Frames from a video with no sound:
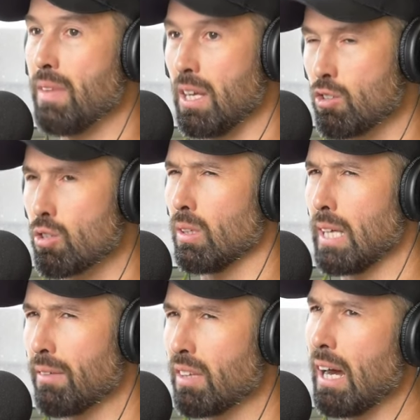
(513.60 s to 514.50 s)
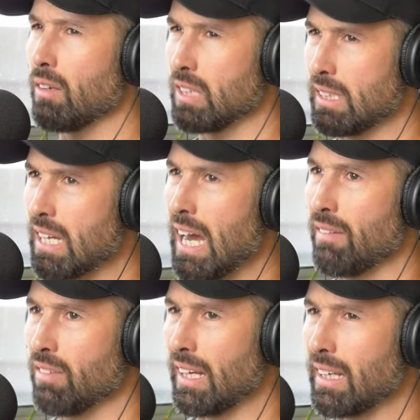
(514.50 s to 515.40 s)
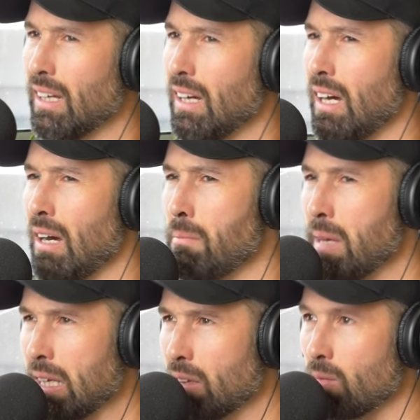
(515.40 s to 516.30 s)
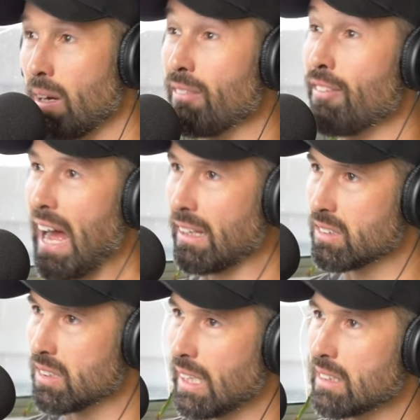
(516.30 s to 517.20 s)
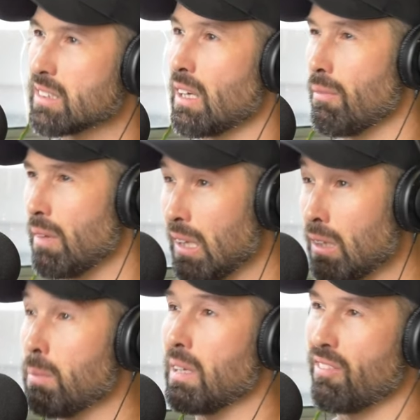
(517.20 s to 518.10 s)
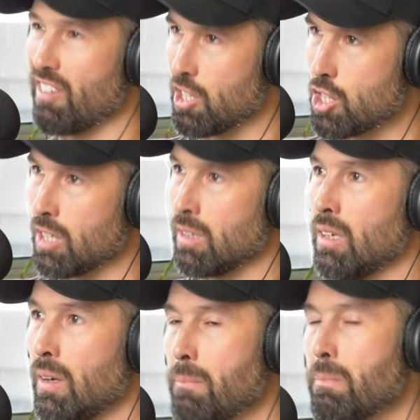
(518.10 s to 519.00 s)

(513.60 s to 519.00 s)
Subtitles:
And then shortly after that, I was allowed to have like omega-3 fats, like a little bit of fish and